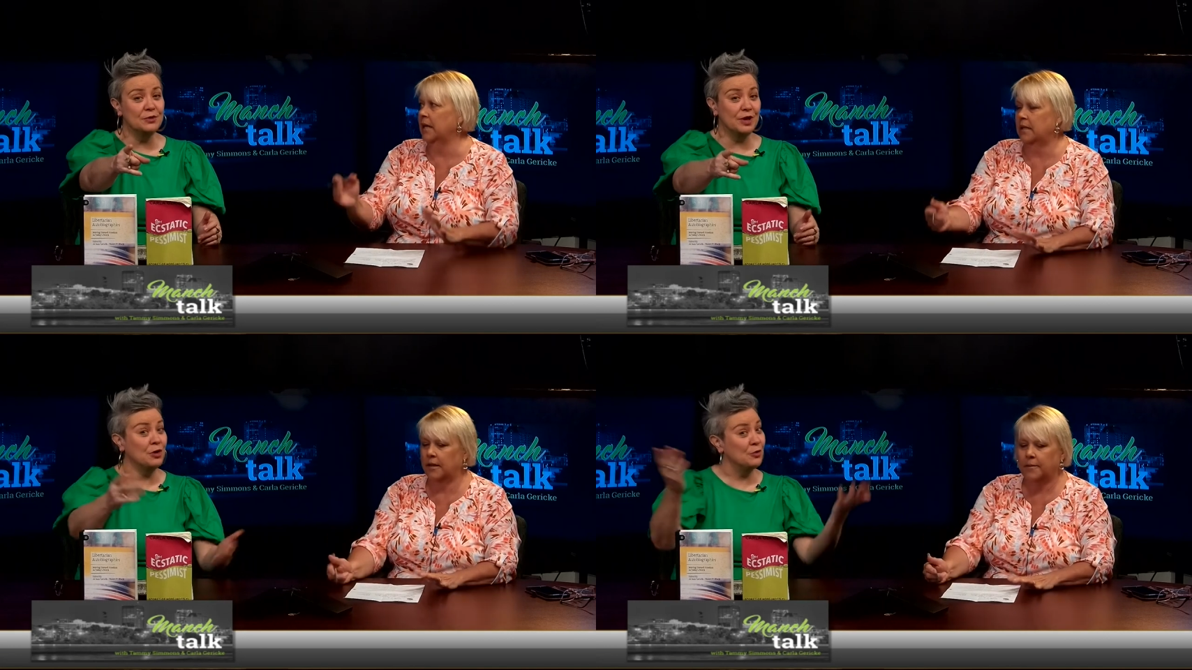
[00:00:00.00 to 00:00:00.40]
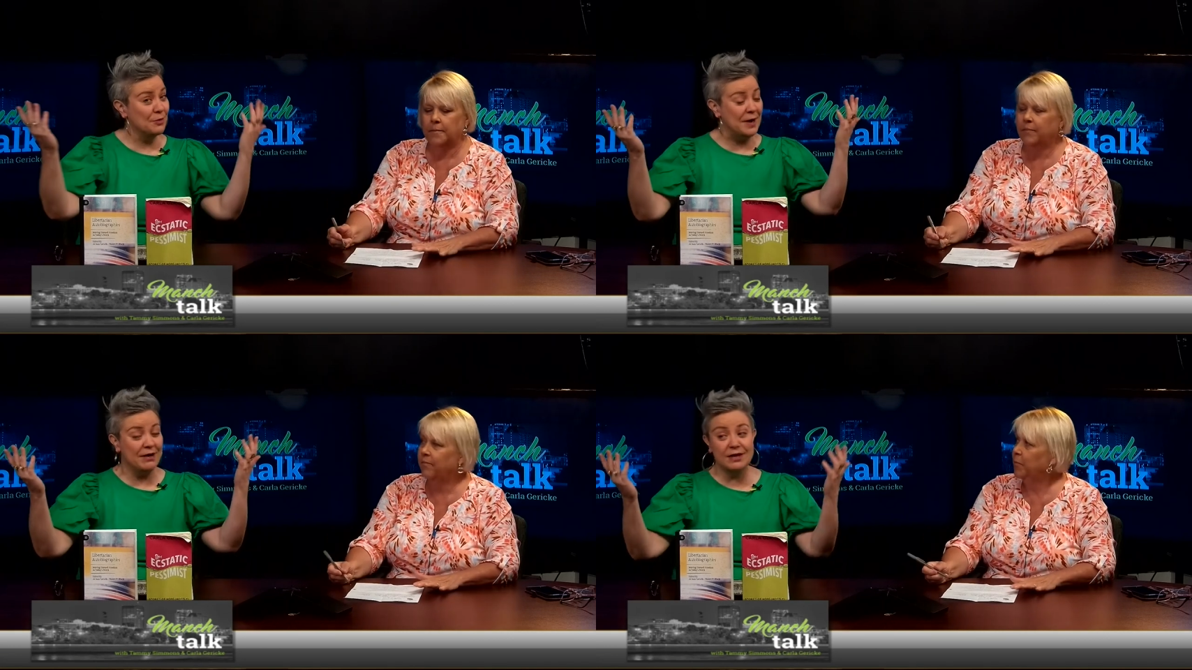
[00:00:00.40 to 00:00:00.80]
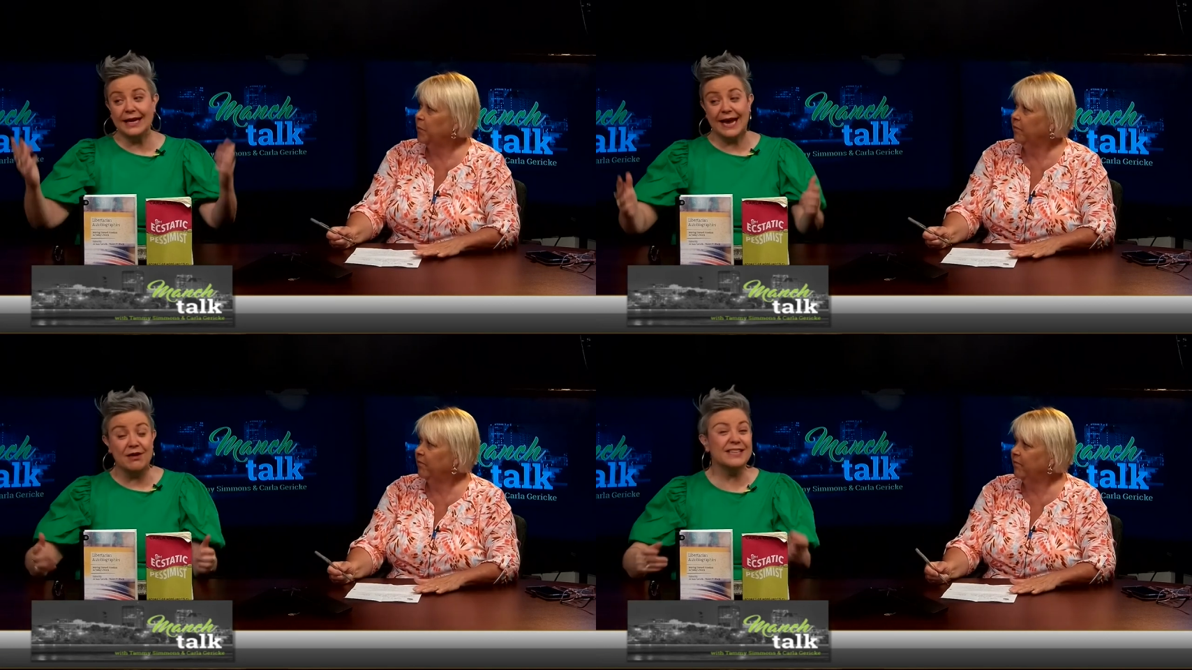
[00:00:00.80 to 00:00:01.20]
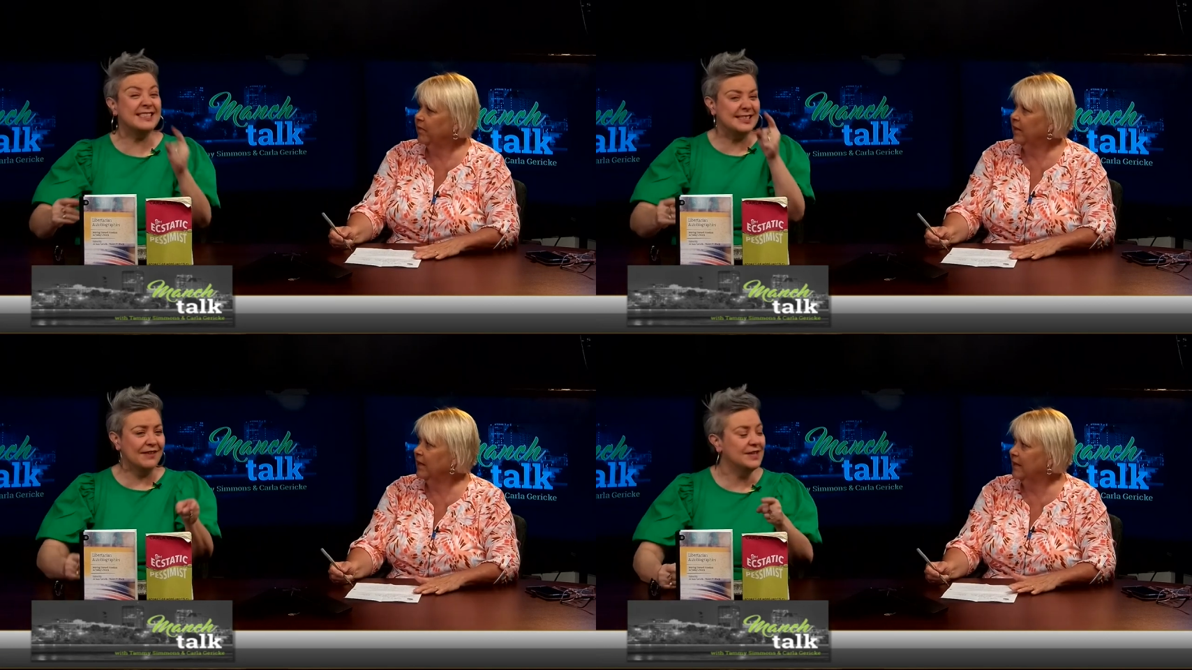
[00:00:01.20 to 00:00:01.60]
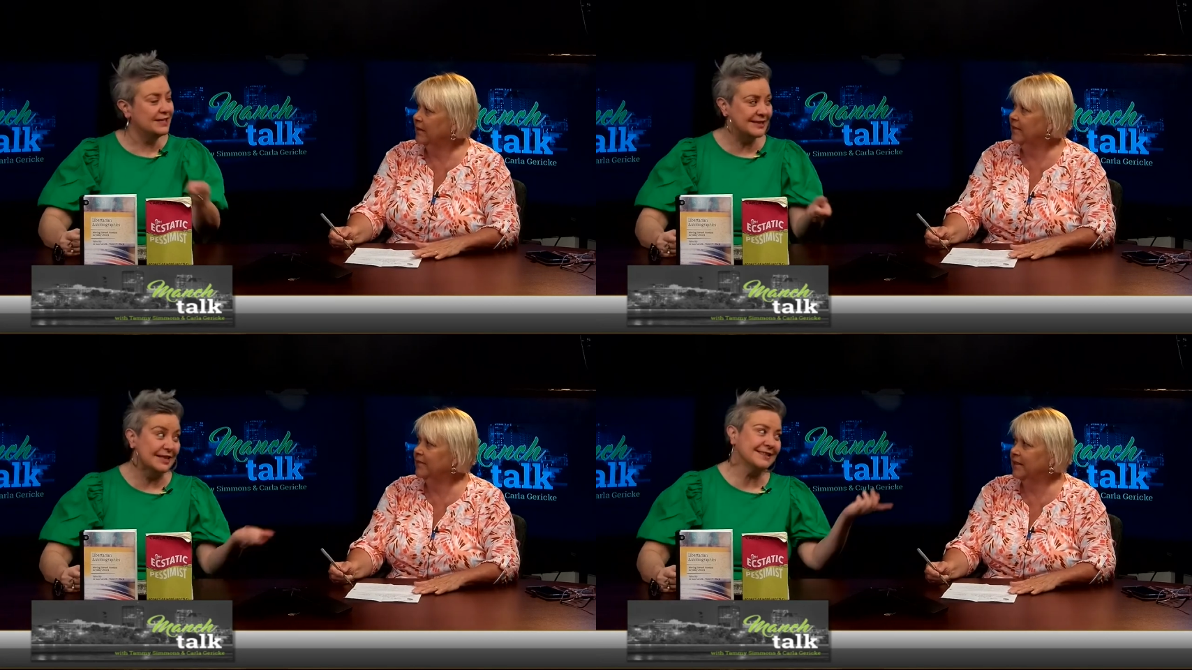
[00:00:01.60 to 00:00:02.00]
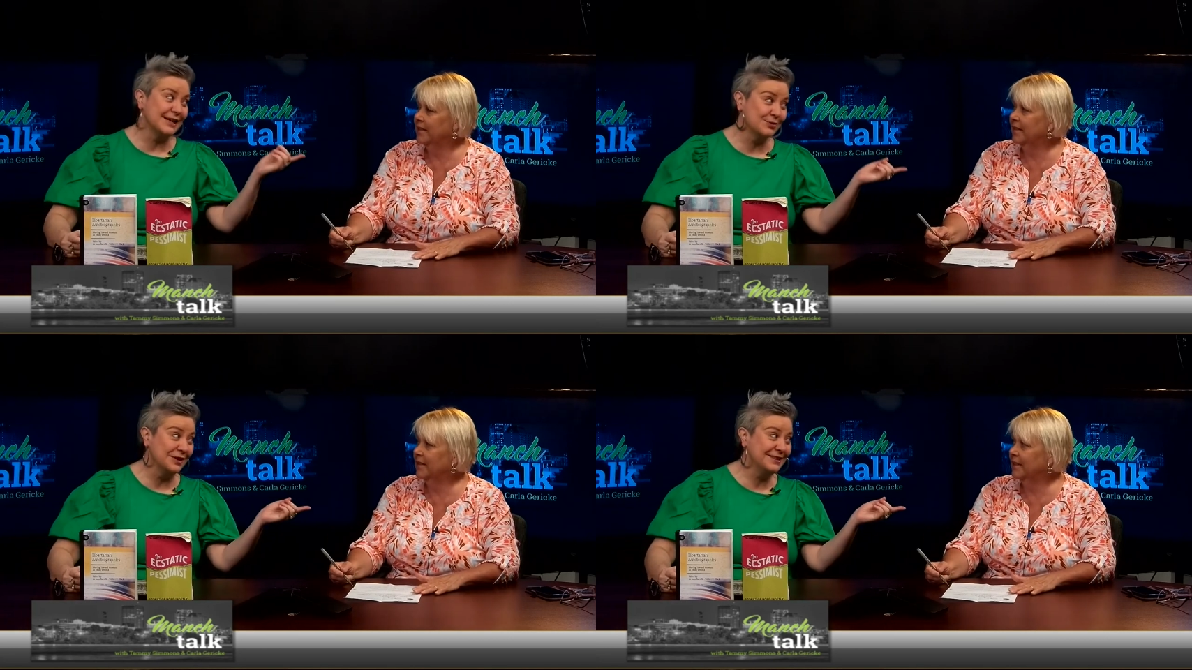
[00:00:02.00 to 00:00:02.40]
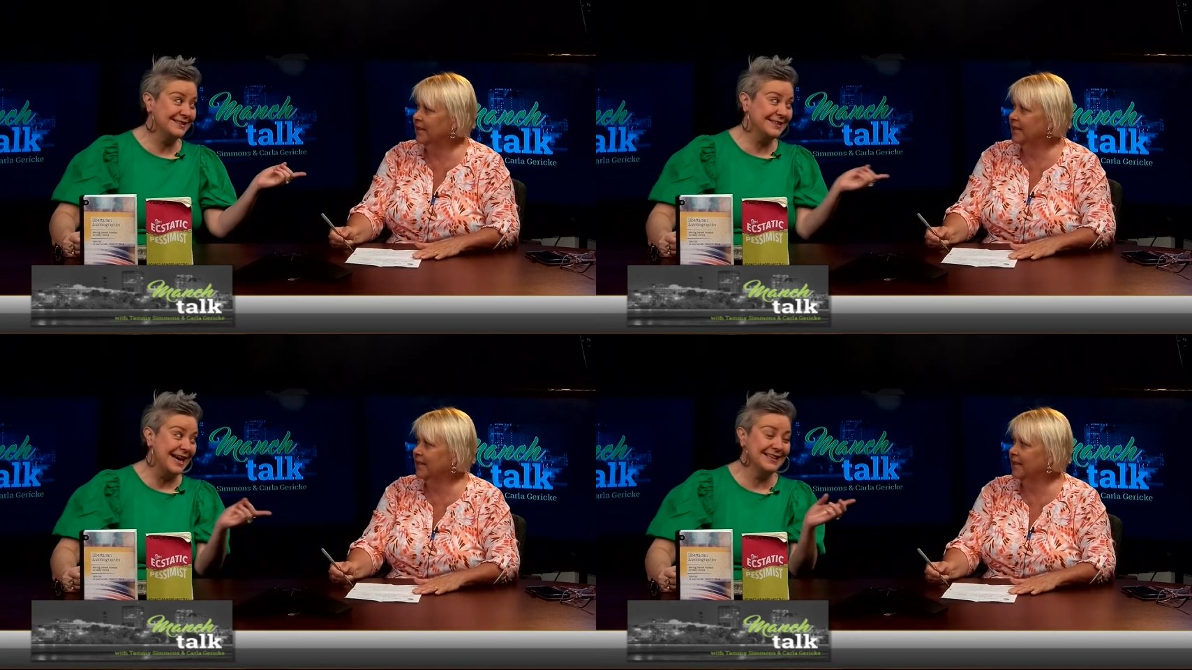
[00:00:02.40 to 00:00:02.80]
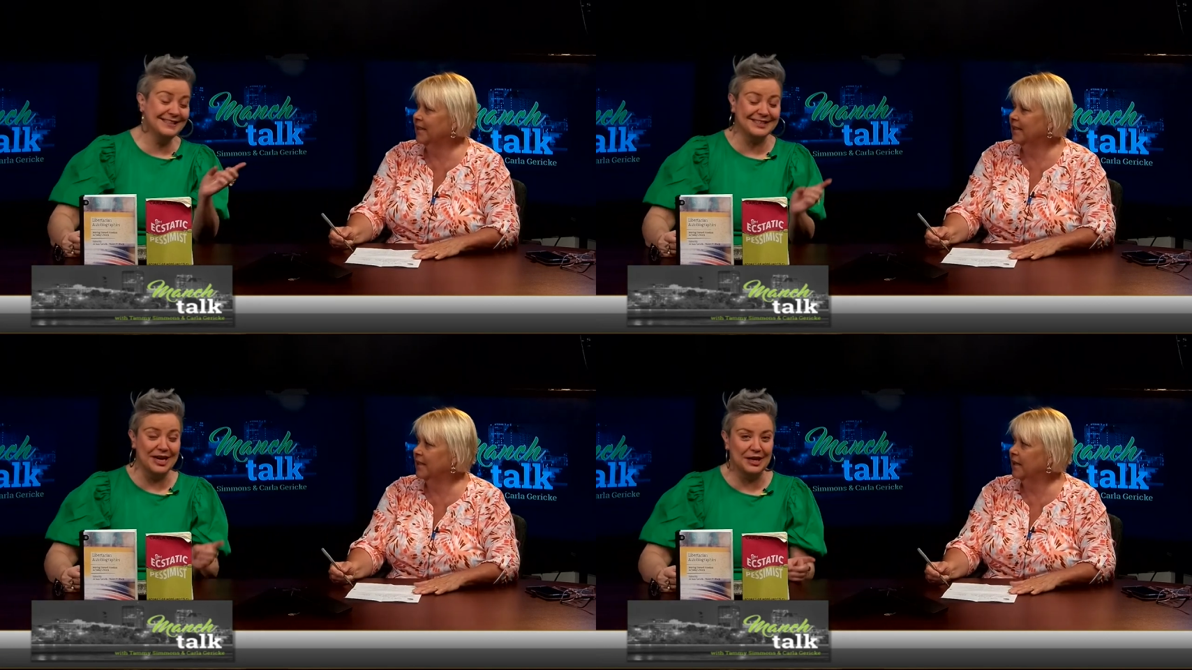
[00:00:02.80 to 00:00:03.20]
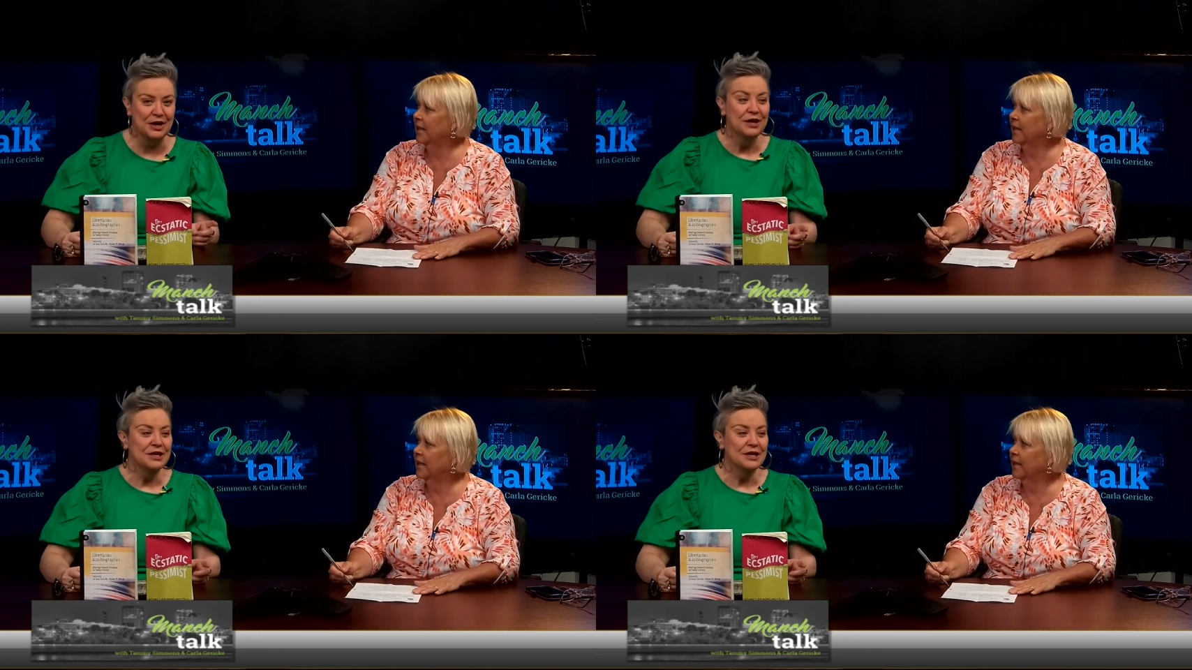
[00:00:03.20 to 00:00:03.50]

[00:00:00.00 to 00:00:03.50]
Speaker 1: Louis, who apparently carried 76. That's what Dan said.